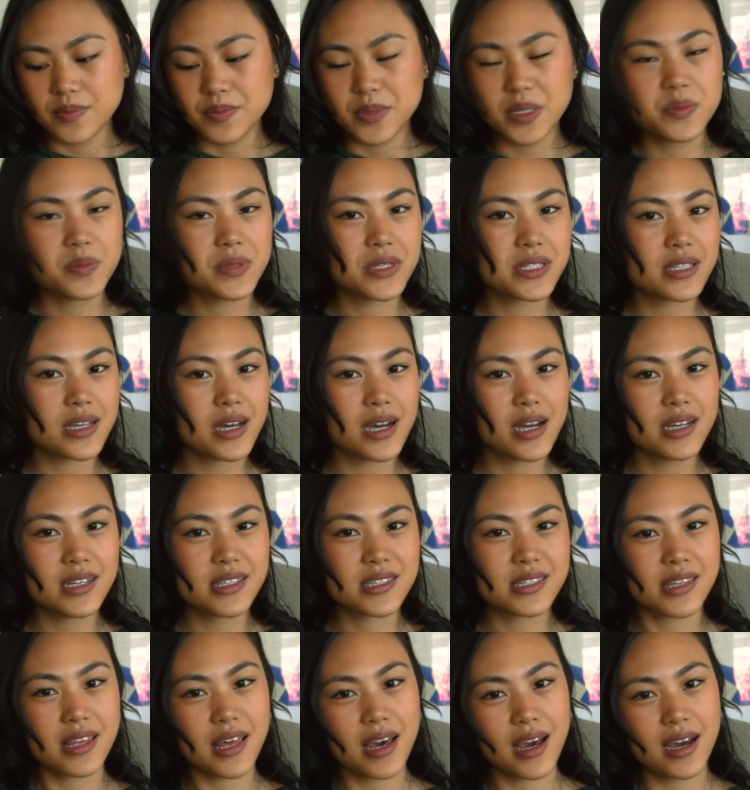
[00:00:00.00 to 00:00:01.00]
But
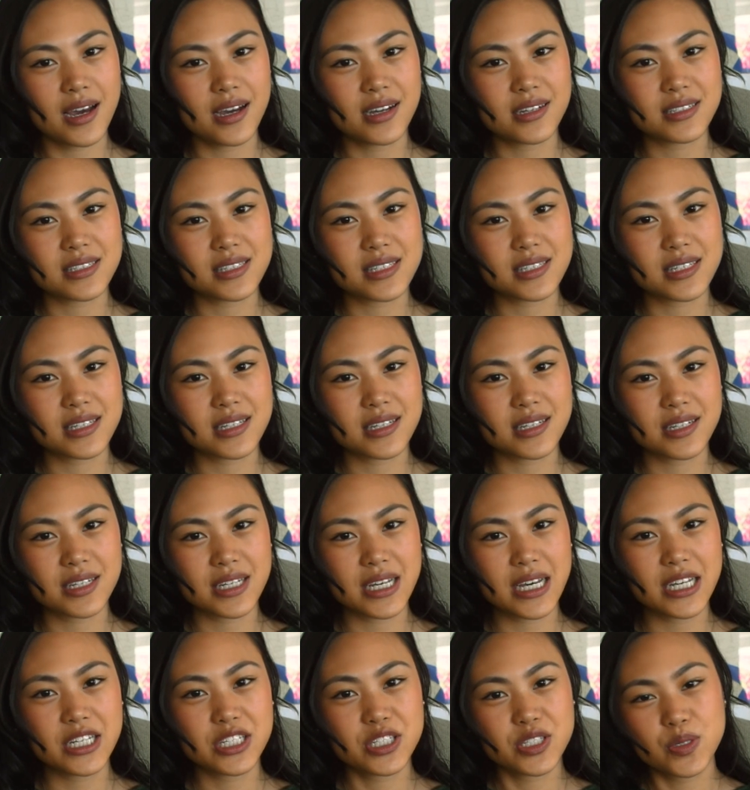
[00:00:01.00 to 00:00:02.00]
besides that,
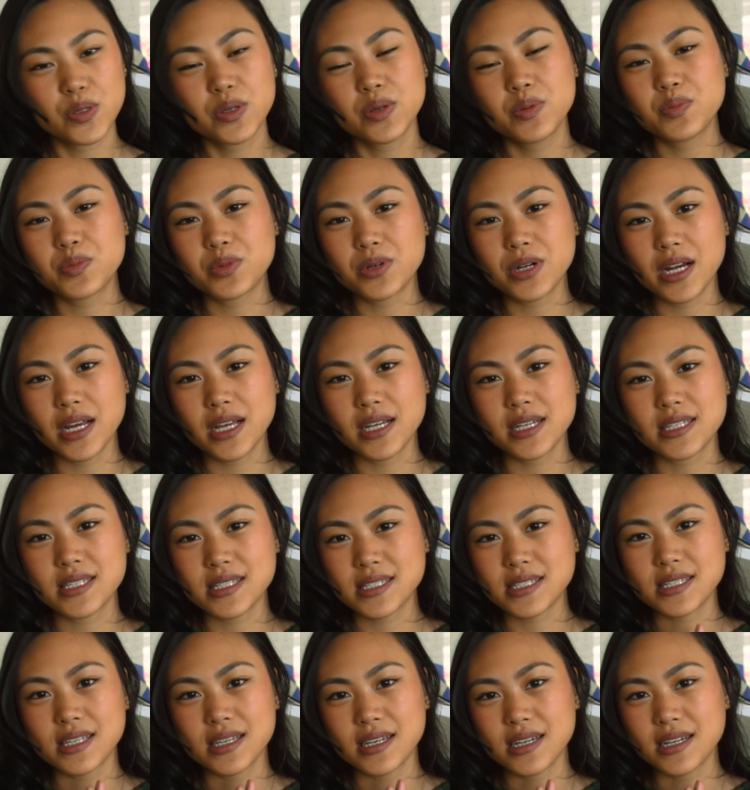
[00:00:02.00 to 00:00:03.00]
I do
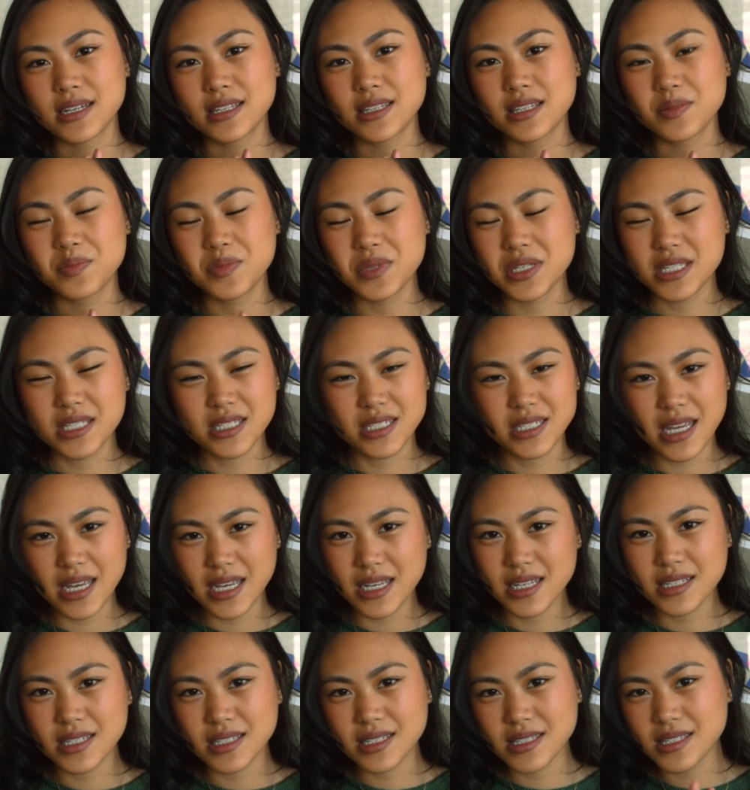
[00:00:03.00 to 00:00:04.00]
embrace the
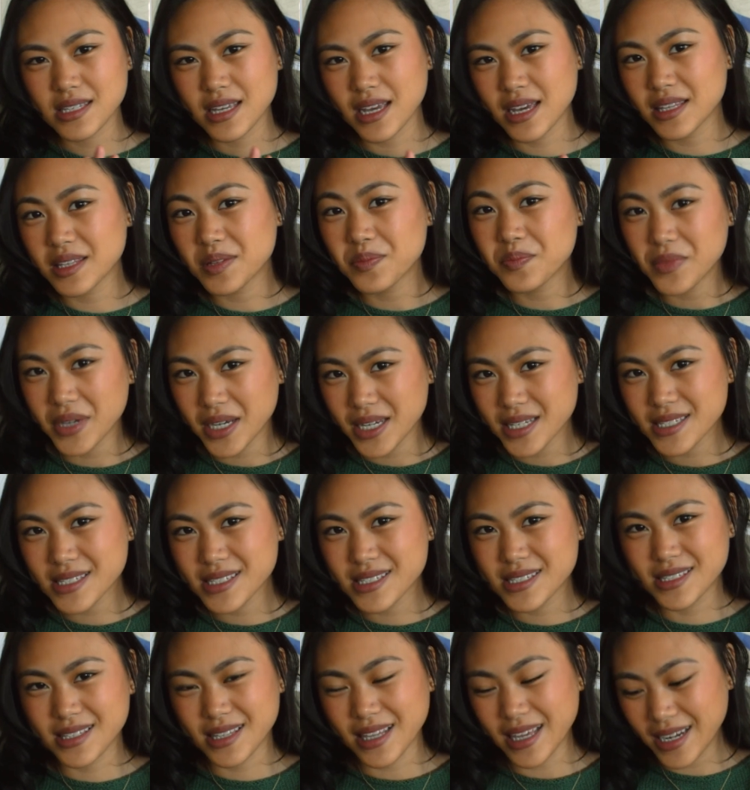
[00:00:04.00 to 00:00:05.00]
mistakes and the
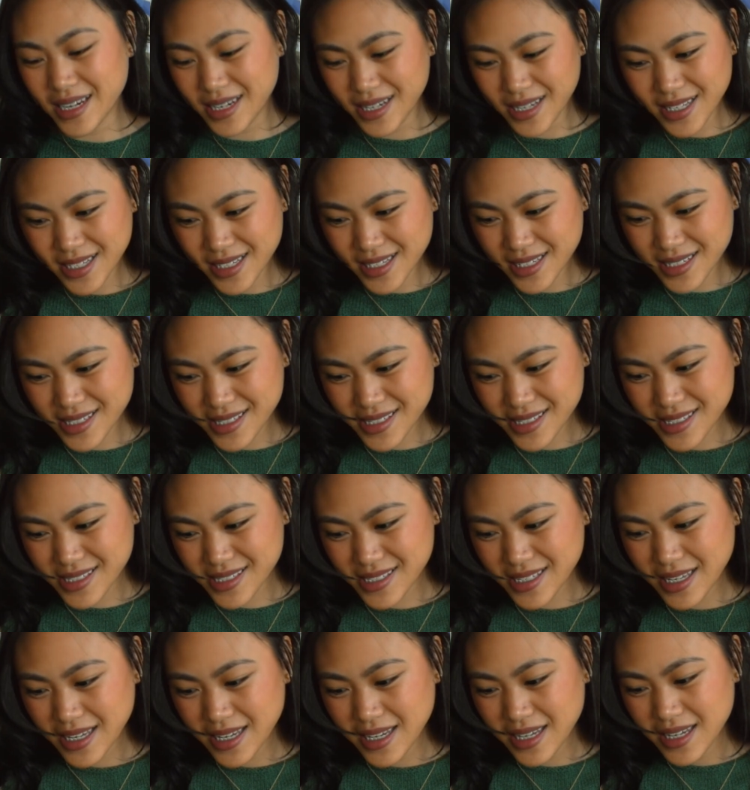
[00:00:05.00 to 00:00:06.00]
mess that it
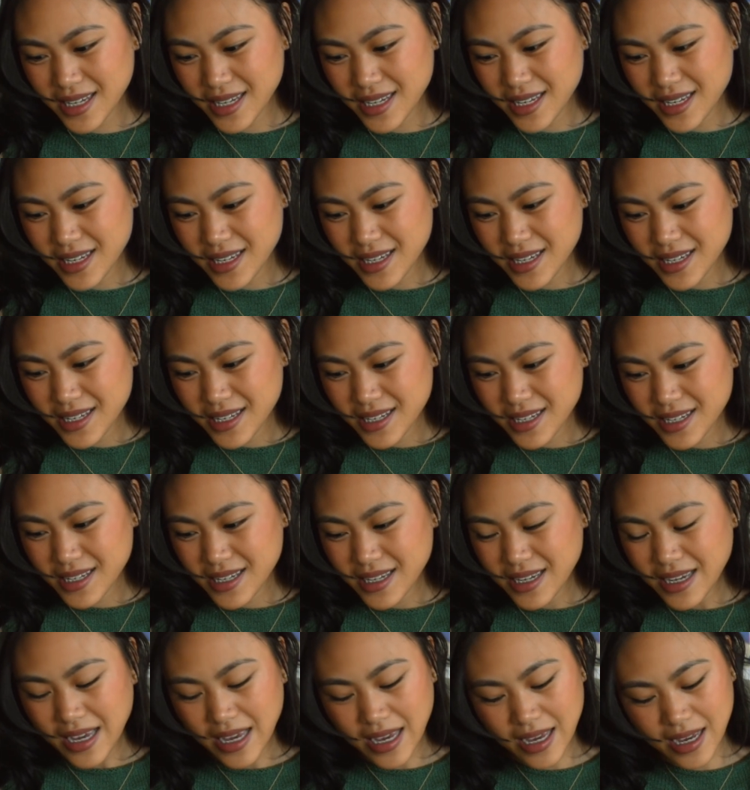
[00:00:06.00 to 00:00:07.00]
is,
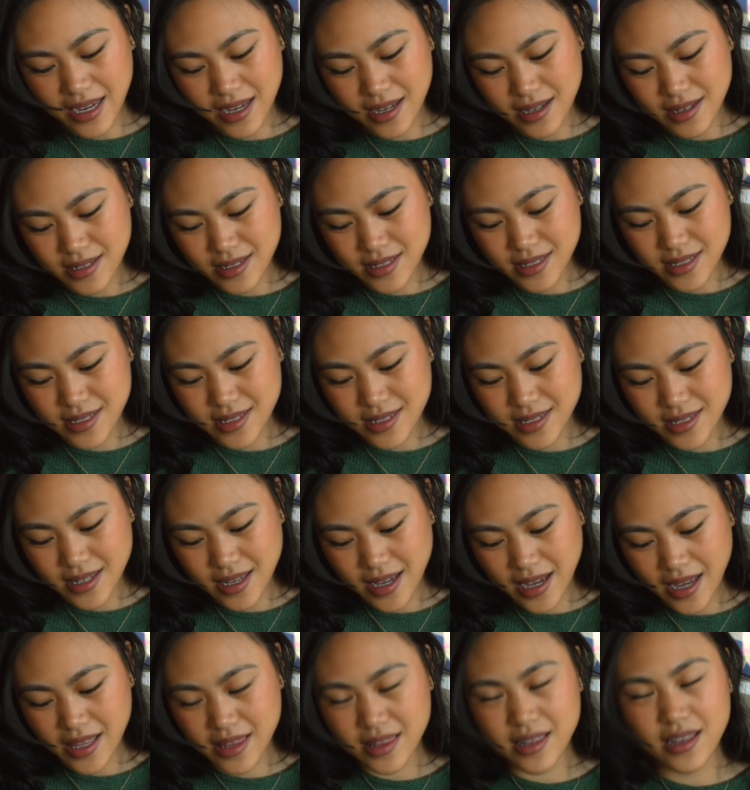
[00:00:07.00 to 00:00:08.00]
and
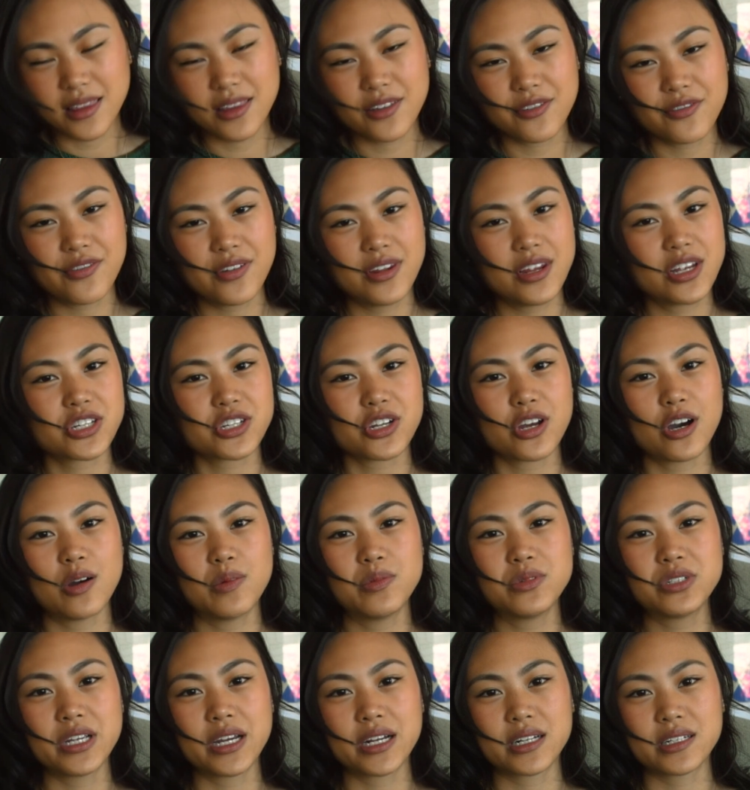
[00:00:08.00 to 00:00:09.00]
I think the finished
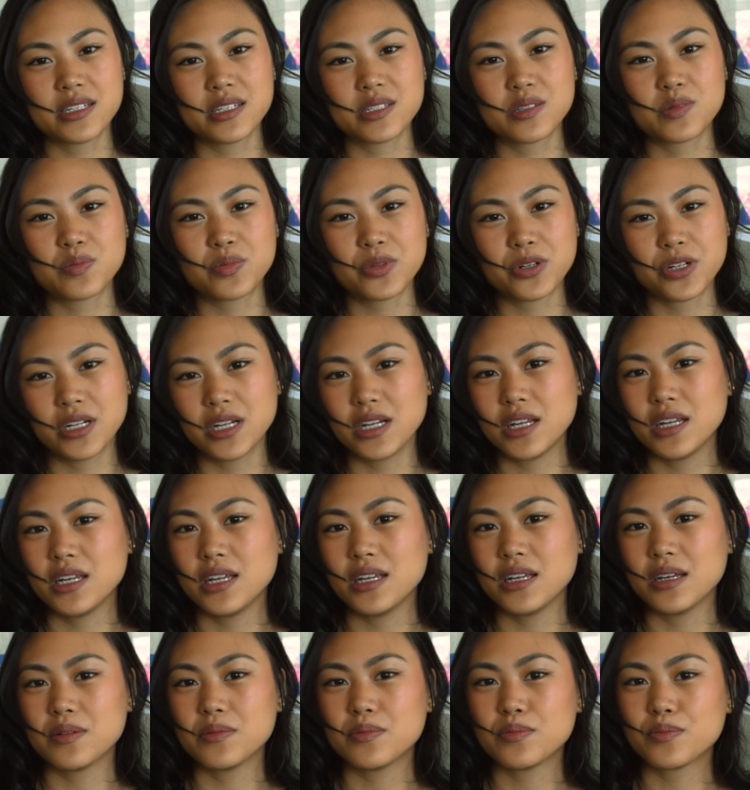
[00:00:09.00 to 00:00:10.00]
object is
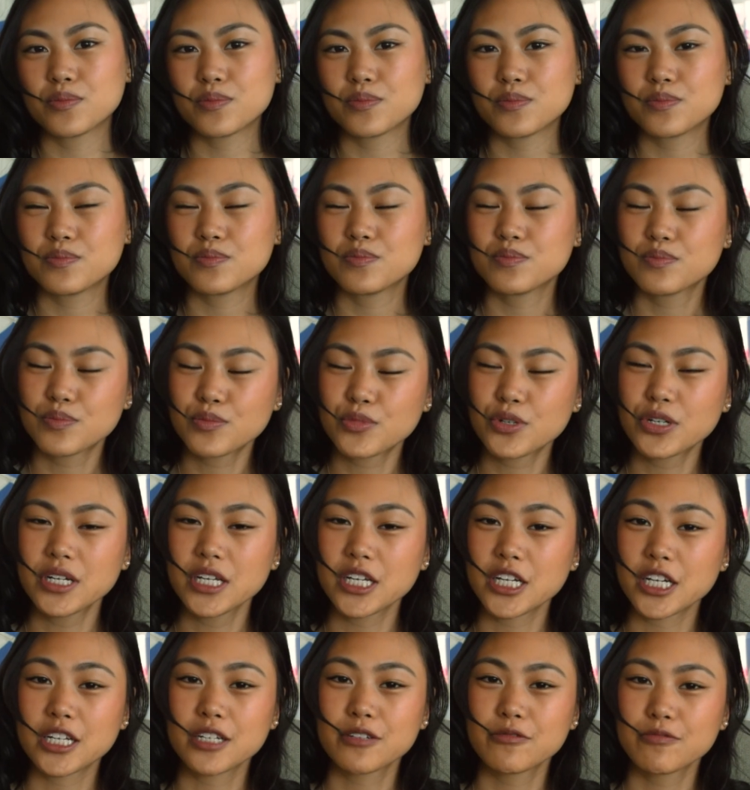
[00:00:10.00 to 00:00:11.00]
pretty
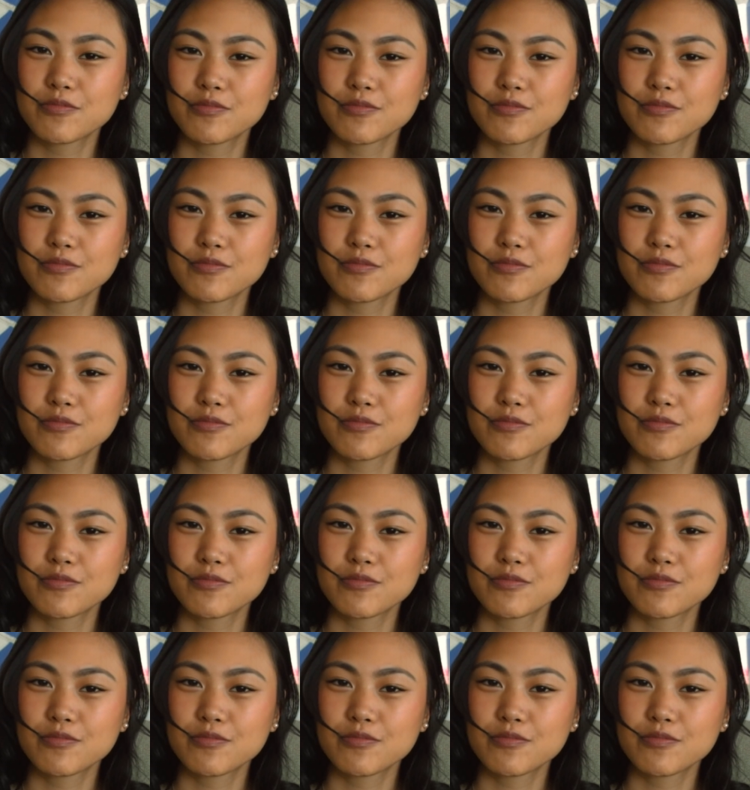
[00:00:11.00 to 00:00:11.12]
good.